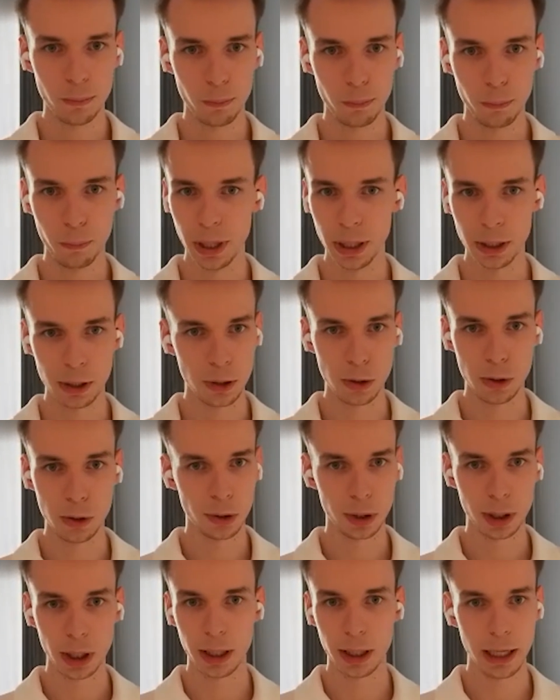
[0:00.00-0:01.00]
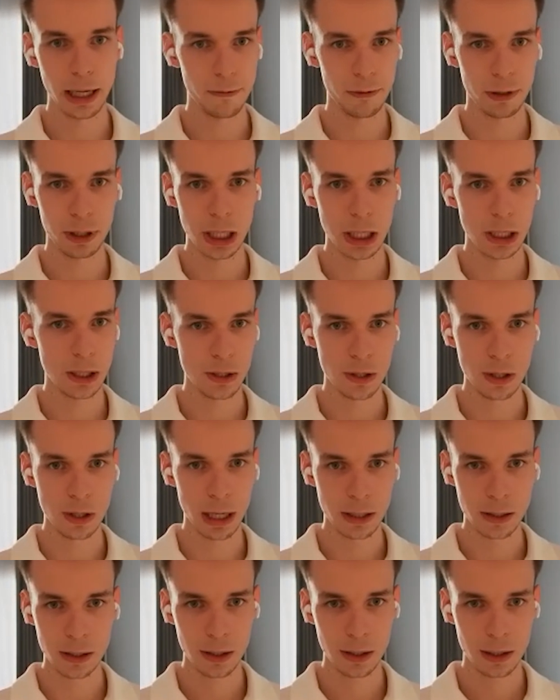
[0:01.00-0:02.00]
but you don't really have a data
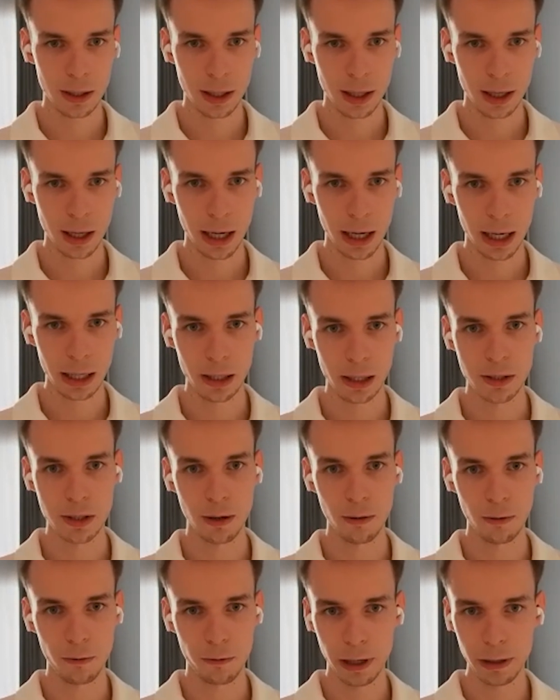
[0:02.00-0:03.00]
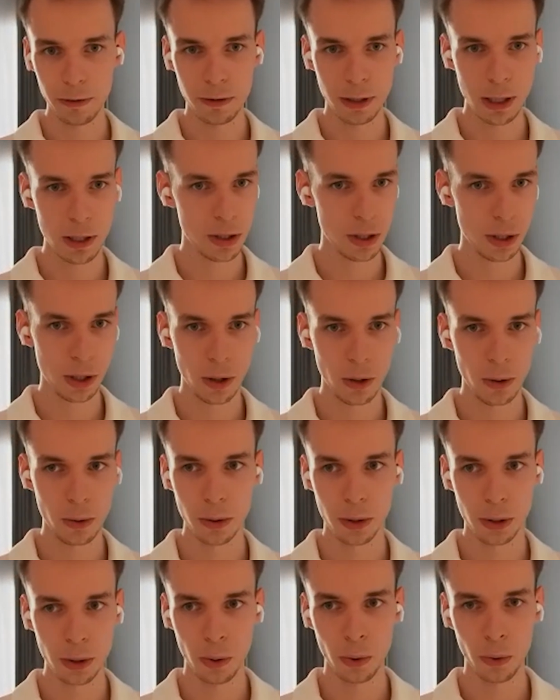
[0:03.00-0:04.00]
set. And let's say 5 years ago,
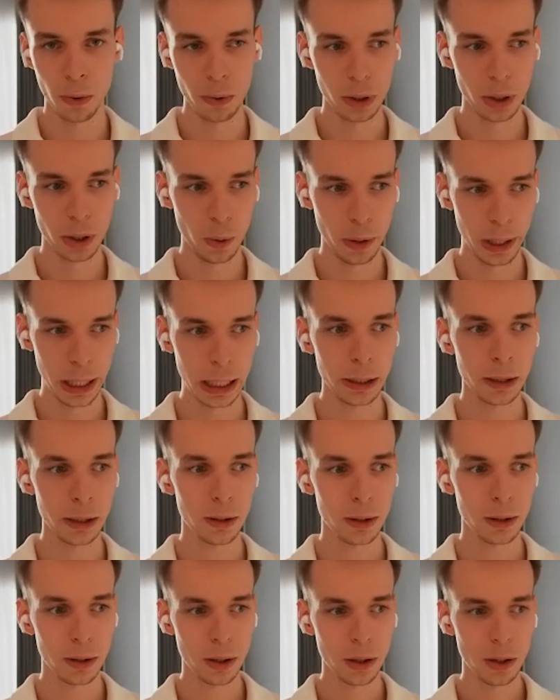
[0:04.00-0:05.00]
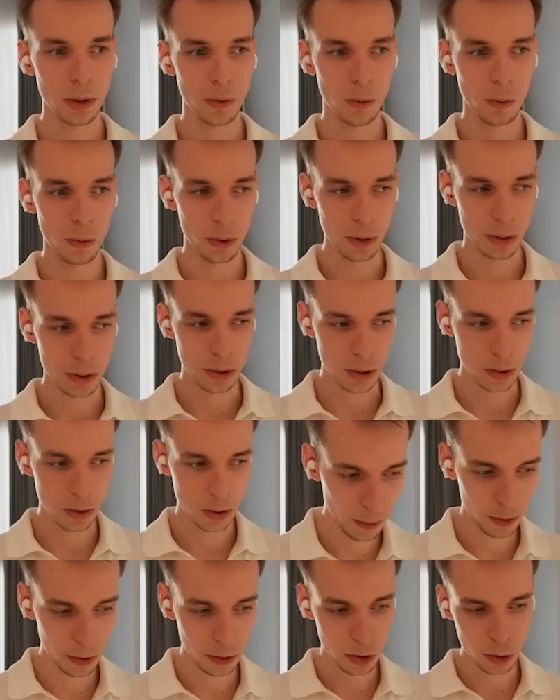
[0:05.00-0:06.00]
your only way
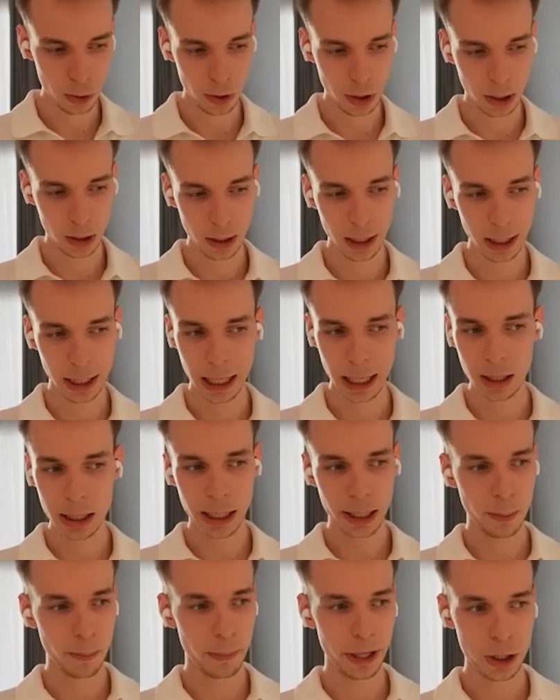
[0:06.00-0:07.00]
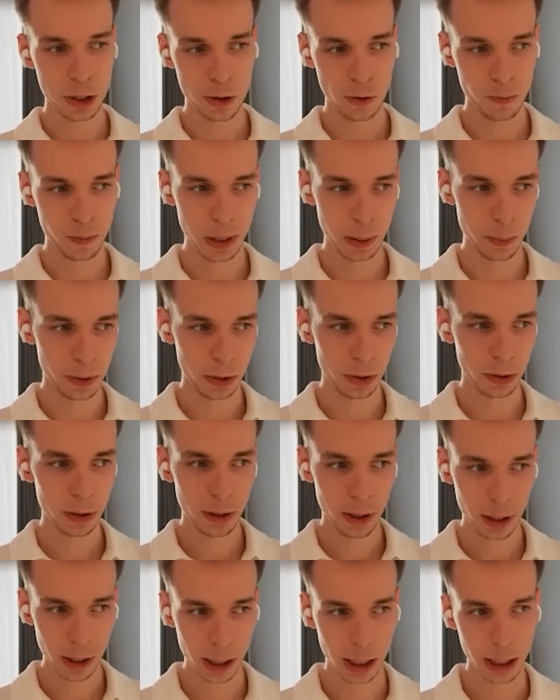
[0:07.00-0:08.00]
was to get like a bunch of
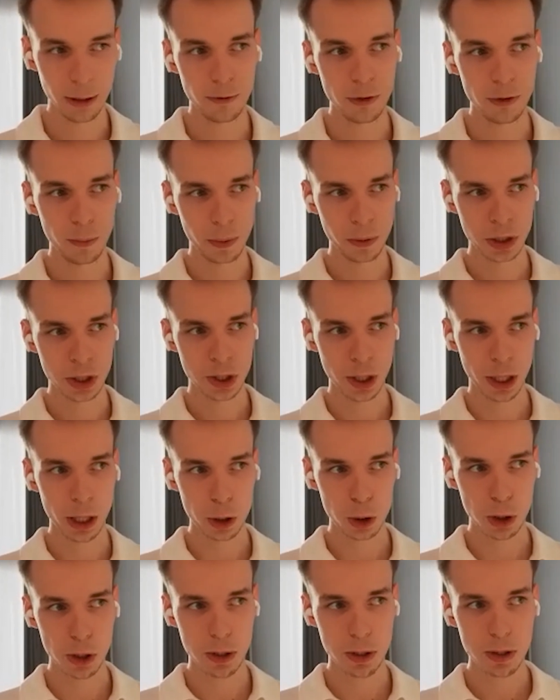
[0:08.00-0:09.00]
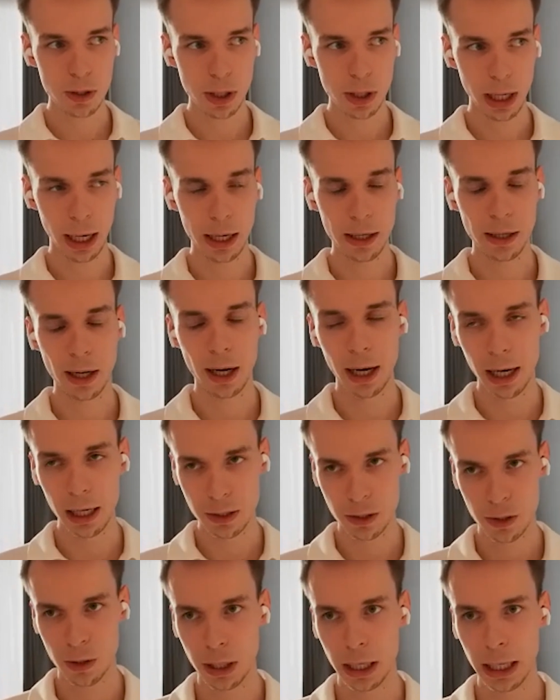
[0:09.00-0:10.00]
people, give them instructions, and
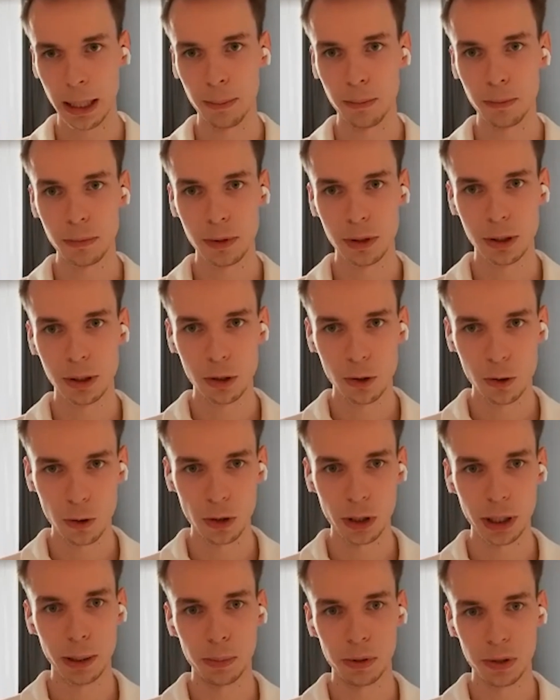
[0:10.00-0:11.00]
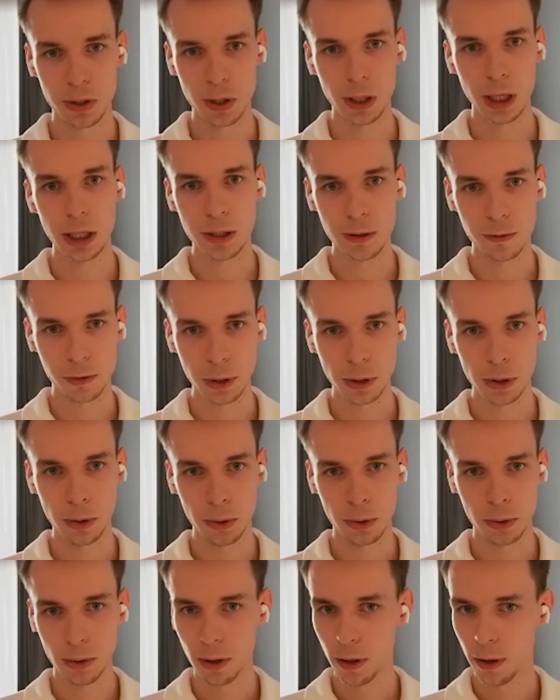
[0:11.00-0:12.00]
ask them to label the data for you.
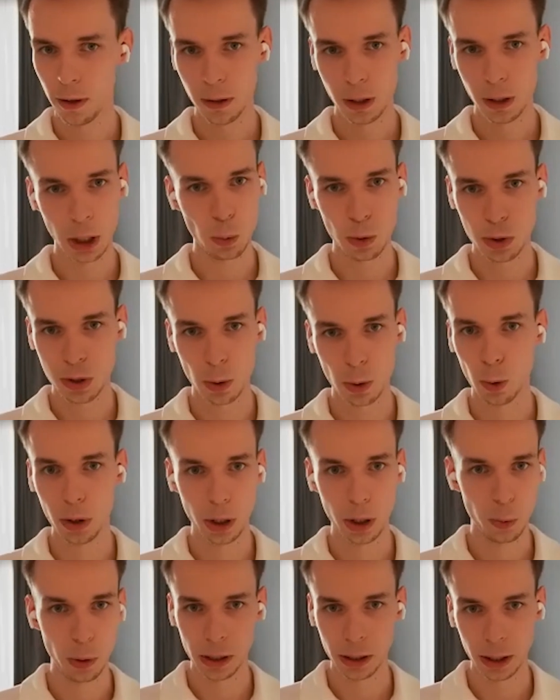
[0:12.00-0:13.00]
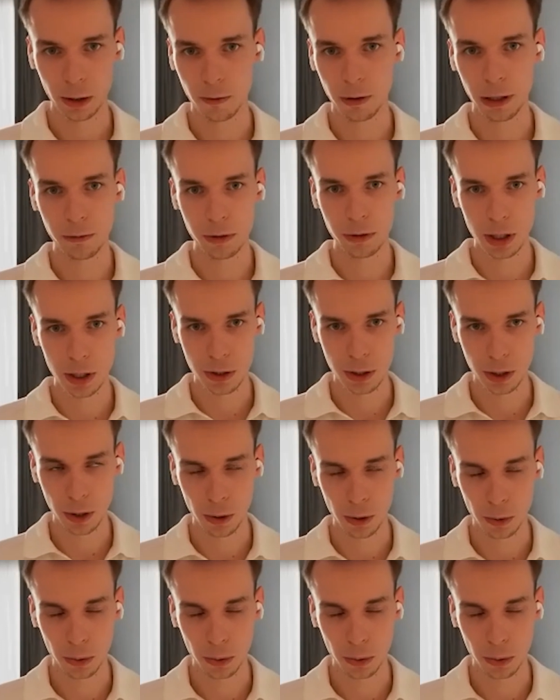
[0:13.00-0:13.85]
That was the only way like 5 years ago.